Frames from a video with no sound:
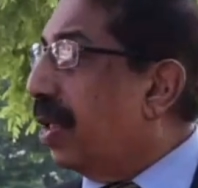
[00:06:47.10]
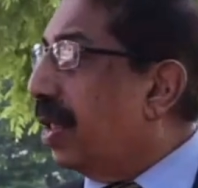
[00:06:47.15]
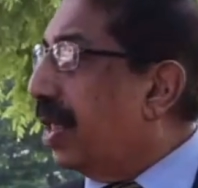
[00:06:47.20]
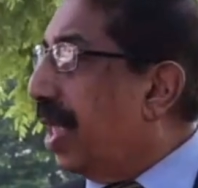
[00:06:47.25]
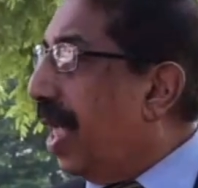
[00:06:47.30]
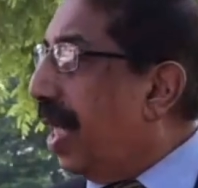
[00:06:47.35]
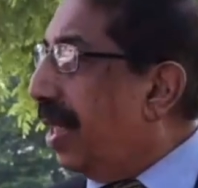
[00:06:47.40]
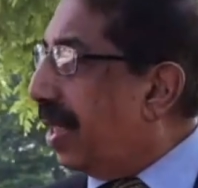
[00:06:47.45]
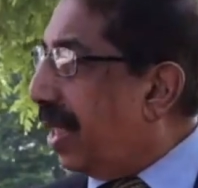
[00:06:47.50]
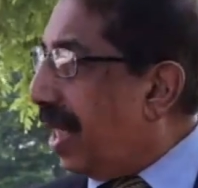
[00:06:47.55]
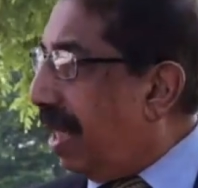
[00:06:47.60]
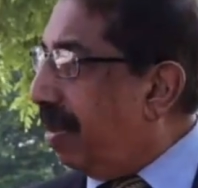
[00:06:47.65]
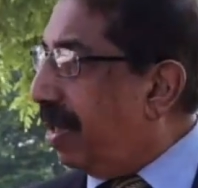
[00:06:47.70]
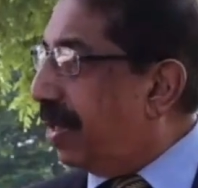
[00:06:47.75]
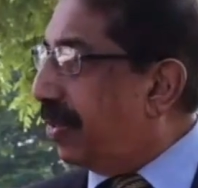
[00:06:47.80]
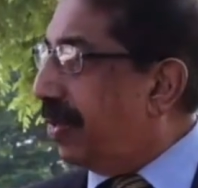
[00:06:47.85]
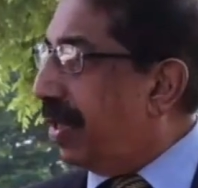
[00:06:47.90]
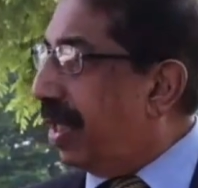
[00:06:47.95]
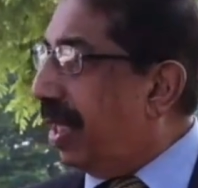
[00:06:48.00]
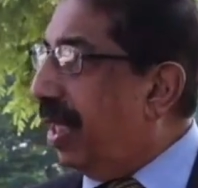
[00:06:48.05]
biology and
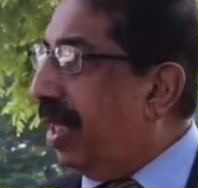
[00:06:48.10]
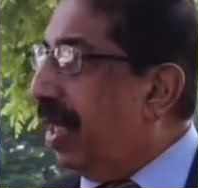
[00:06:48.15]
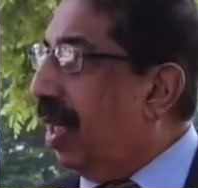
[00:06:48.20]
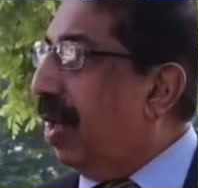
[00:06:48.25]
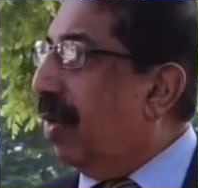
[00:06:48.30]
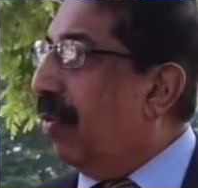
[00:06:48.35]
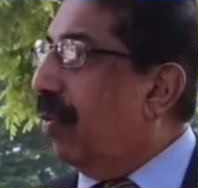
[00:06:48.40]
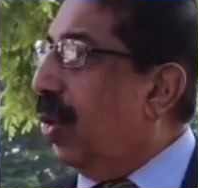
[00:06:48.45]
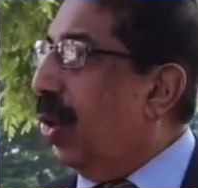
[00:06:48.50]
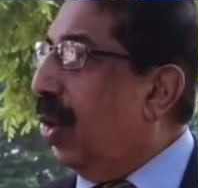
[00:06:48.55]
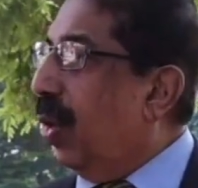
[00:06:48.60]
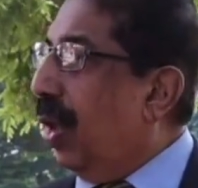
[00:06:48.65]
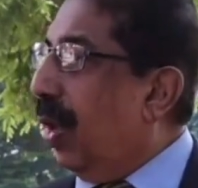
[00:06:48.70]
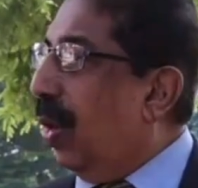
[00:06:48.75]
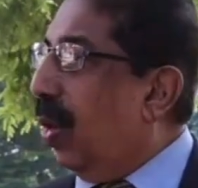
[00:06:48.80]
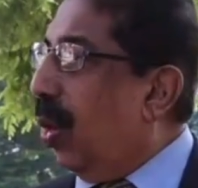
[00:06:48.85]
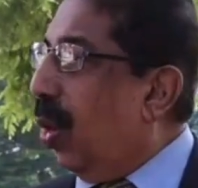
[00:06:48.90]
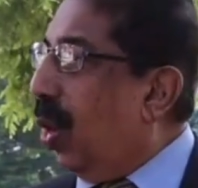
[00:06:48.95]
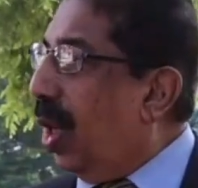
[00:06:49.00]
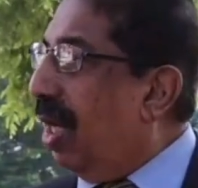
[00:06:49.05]
chemistry
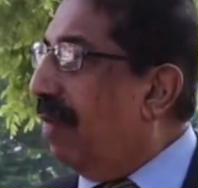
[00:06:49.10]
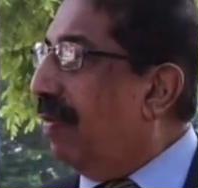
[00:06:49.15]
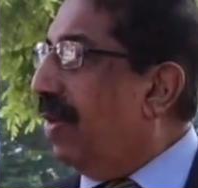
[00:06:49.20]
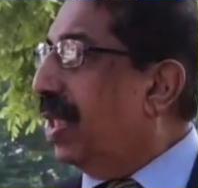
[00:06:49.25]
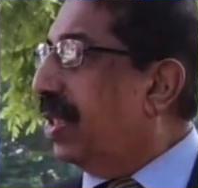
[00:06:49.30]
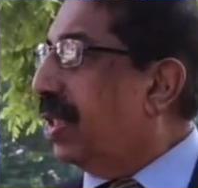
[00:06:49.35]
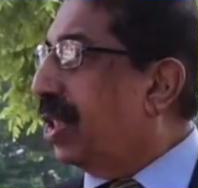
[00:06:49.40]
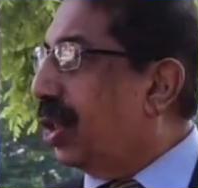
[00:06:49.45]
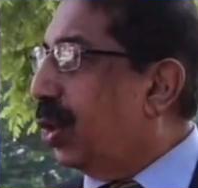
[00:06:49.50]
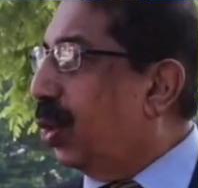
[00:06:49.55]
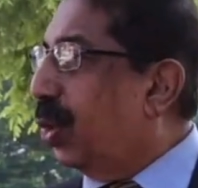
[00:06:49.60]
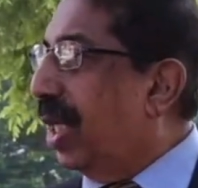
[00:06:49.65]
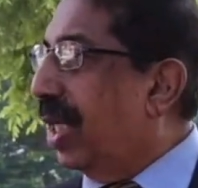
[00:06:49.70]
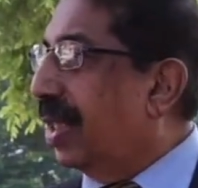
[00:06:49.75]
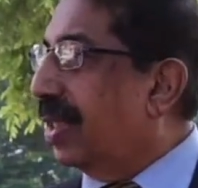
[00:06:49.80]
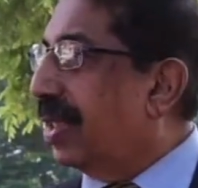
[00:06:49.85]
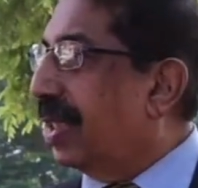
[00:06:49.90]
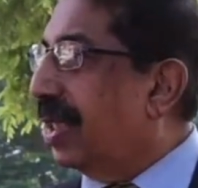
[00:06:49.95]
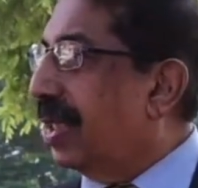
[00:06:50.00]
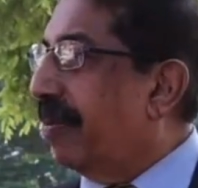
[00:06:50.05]
for all-level
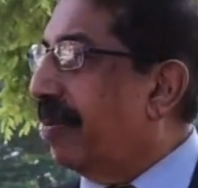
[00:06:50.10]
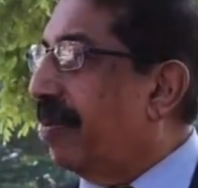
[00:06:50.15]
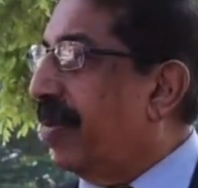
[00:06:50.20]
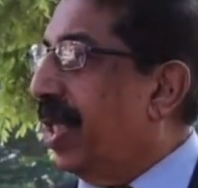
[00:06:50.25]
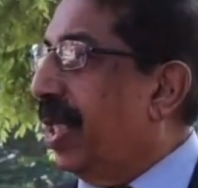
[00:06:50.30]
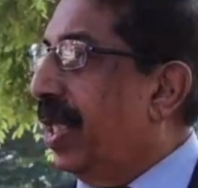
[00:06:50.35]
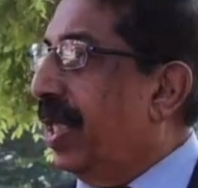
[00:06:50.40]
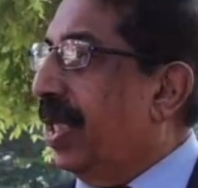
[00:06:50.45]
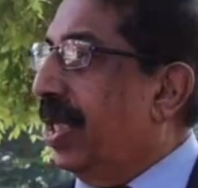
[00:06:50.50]
students.